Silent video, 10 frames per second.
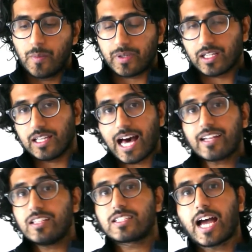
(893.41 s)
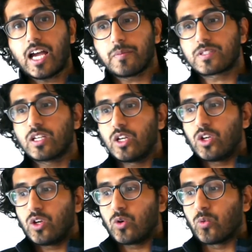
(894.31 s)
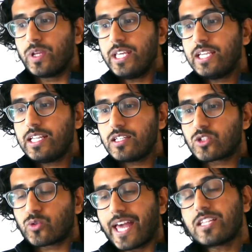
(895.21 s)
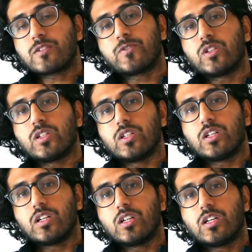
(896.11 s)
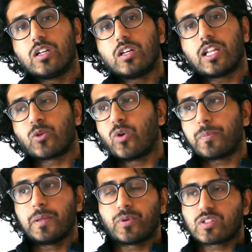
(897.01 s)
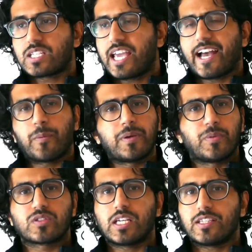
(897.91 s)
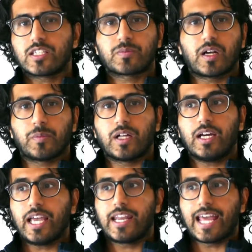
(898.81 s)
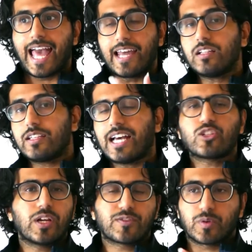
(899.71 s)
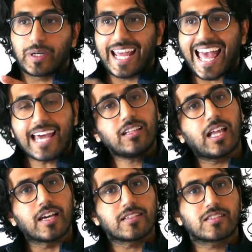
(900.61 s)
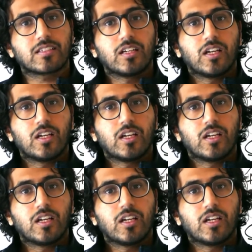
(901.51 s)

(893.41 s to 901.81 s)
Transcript: But a lot of the times, we can transfer like what people say, how people say things, blah, blah, blah, and not transfer, but analyze